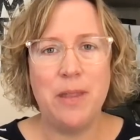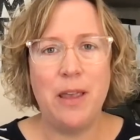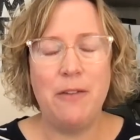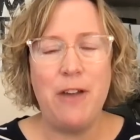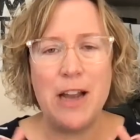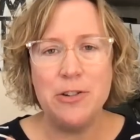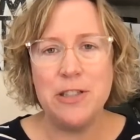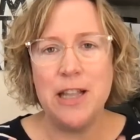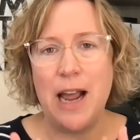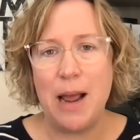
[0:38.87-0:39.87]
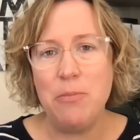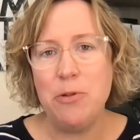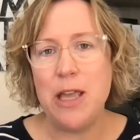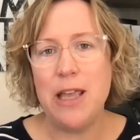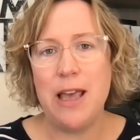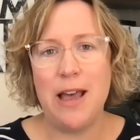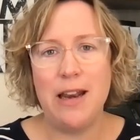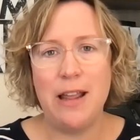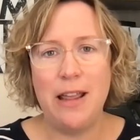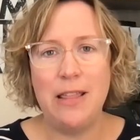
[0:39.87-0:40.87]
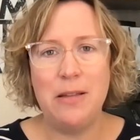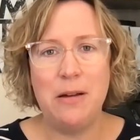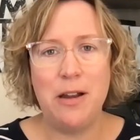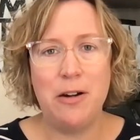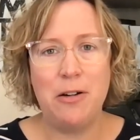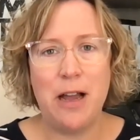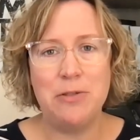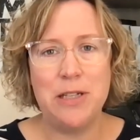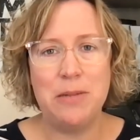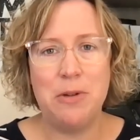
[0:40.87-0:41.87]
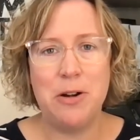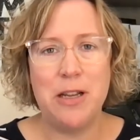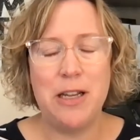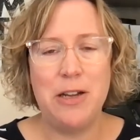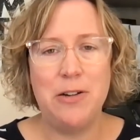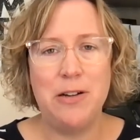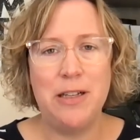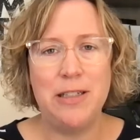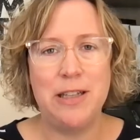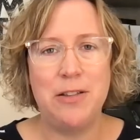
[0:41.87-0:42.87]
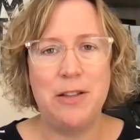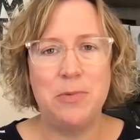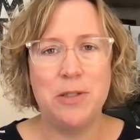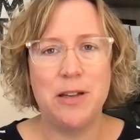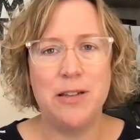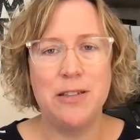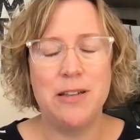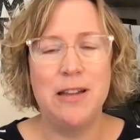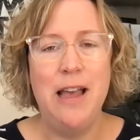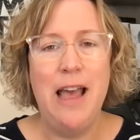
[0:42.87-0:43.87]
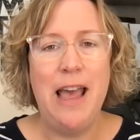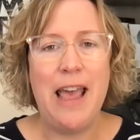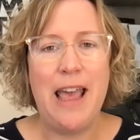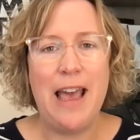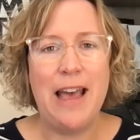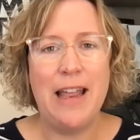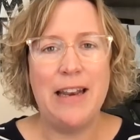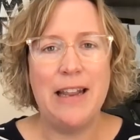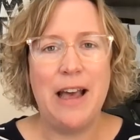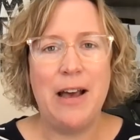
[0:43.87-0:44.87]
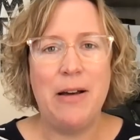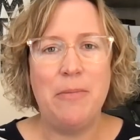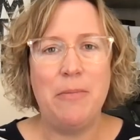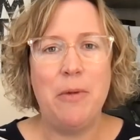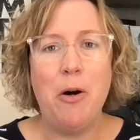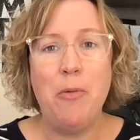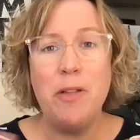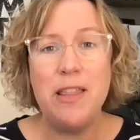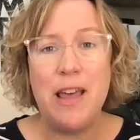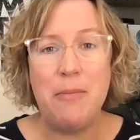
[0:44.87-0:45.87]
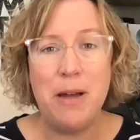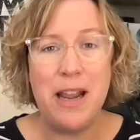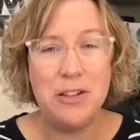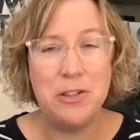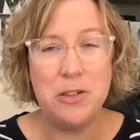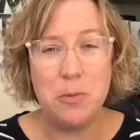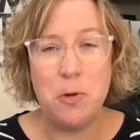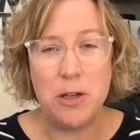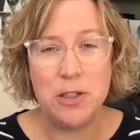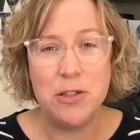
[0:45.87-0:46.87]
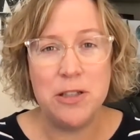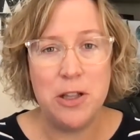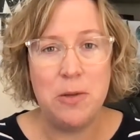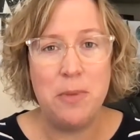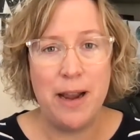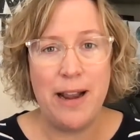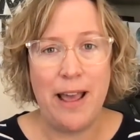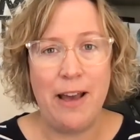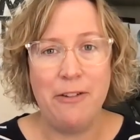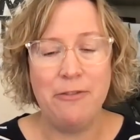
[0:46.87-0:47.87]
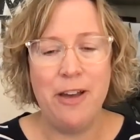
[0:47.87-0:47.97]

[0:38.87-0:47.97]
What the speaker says: factors that I'm looking at in our housing market here in Southeast Wisconsin. And hopefully that might answer some questions that you might have.